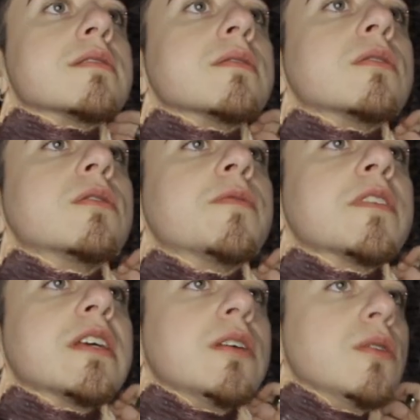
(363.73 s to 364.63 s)
So
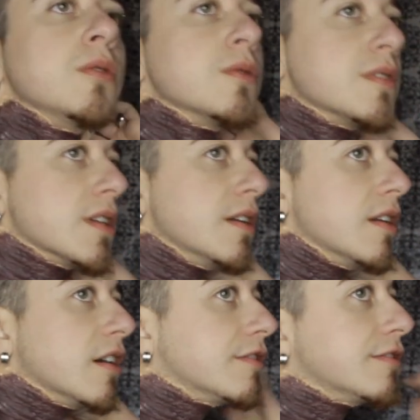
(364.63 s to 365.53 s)
hopefully you used
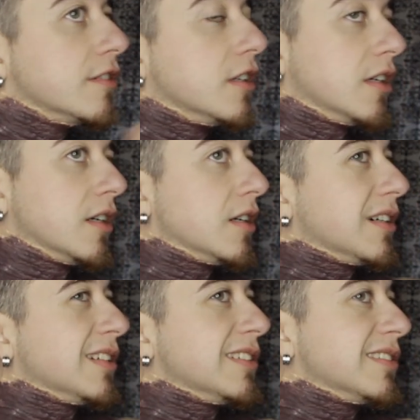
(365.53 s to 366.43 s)
enough
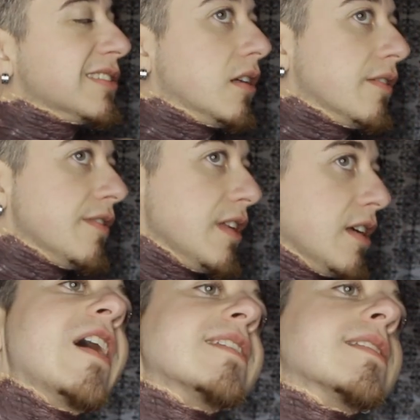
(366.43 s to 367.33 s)
of
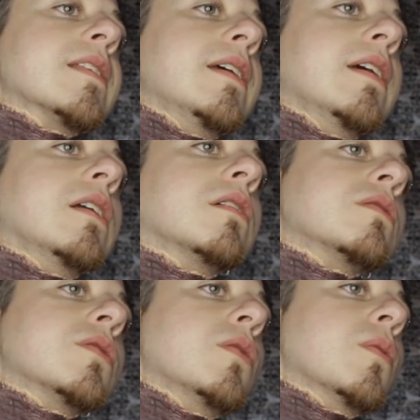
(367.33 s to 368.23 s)
the Vaseline
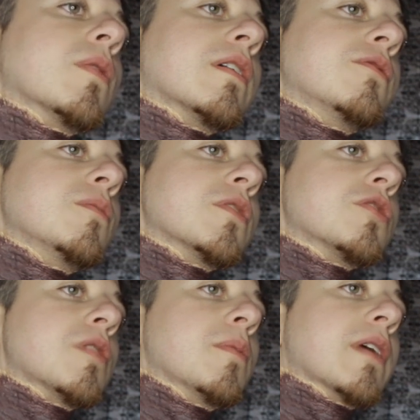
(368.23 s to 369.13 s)
so you won't have too
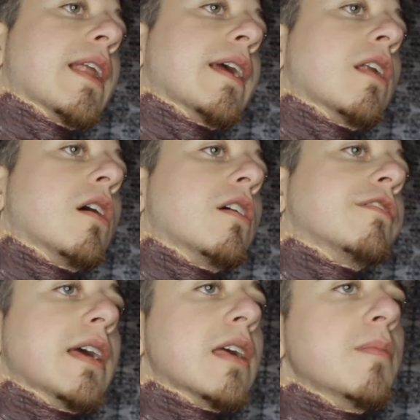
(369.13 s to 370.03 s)
much trouble getting it
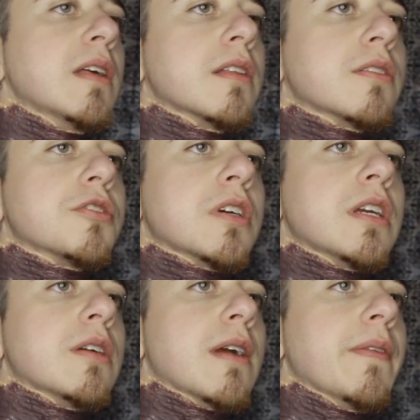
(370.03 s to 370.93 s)
off. It can be a little
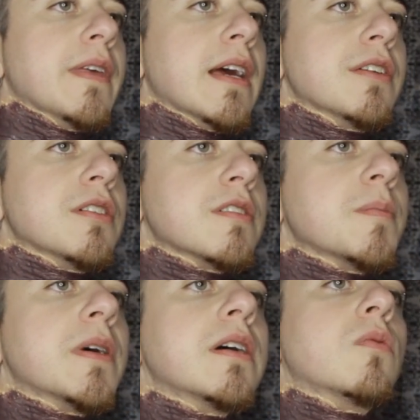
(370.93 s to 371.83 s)
tricky around the
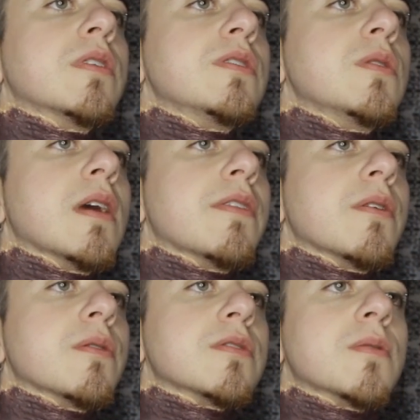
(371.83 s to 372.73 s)
edges, but once you get
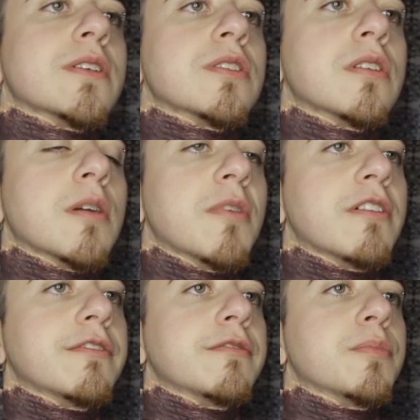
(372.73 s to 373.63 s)
those, the rest should come
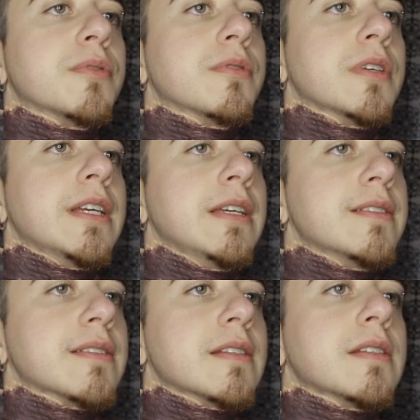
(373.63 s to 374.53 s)
off pretty
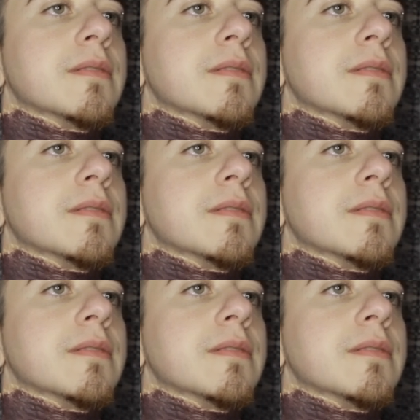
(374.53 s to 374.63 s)
easily.